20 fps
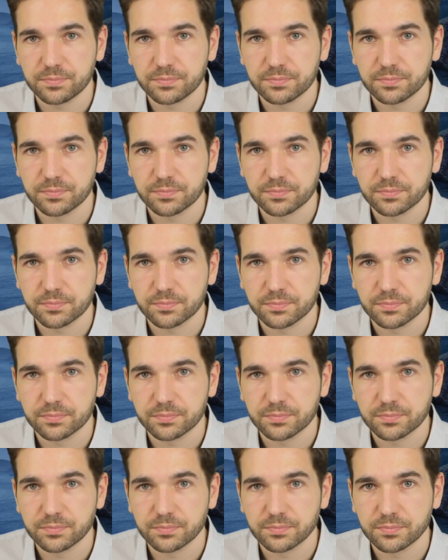
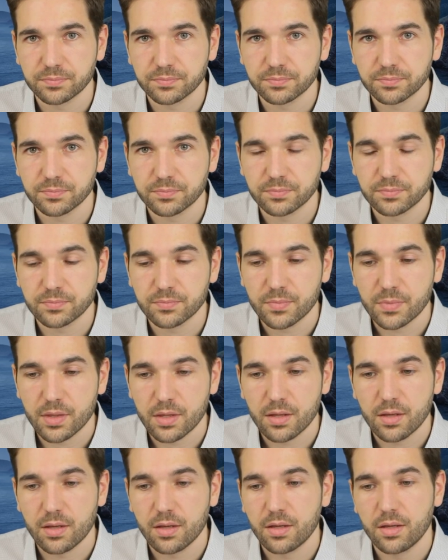
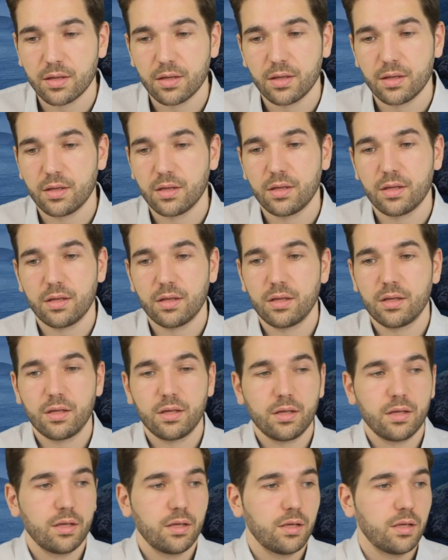
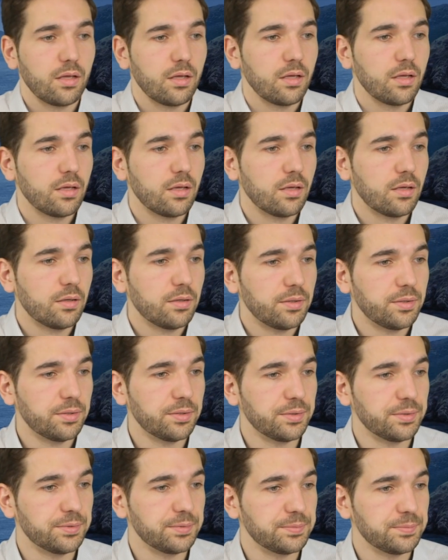
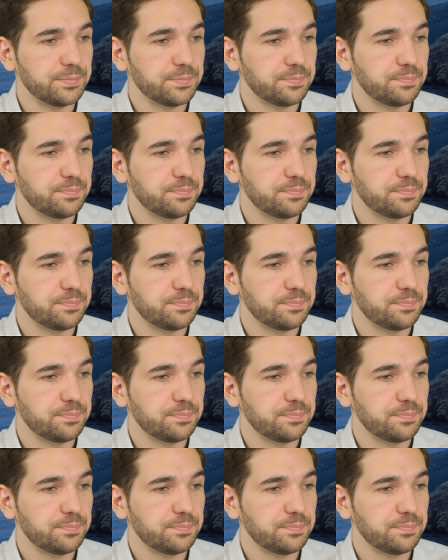[no speech]